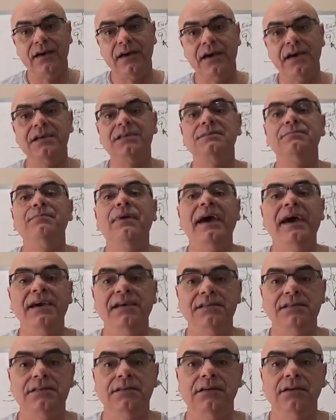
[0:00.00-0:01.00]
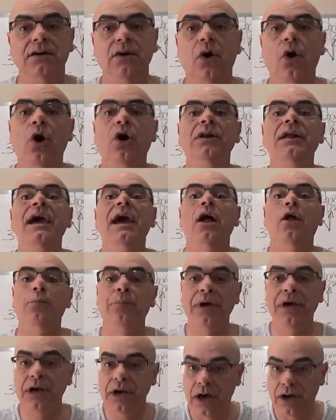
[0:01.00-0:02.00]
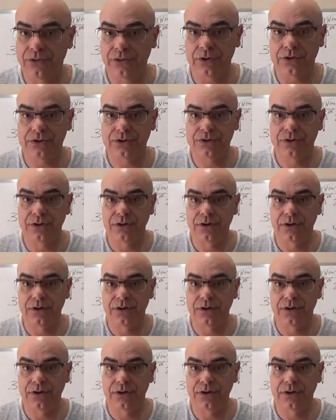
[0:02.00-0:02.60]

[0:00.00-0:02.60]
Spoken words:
is based on helping others.